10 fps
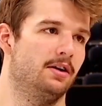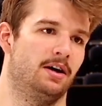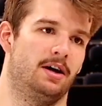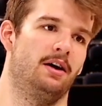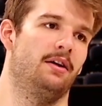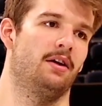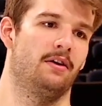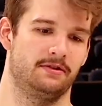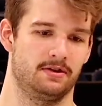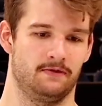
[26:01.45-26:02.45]

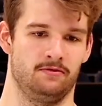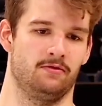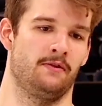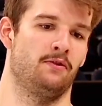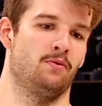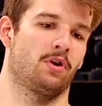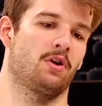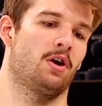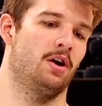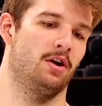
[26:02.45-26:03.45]
obviously, if you work
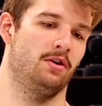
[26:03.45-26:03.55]
hard, you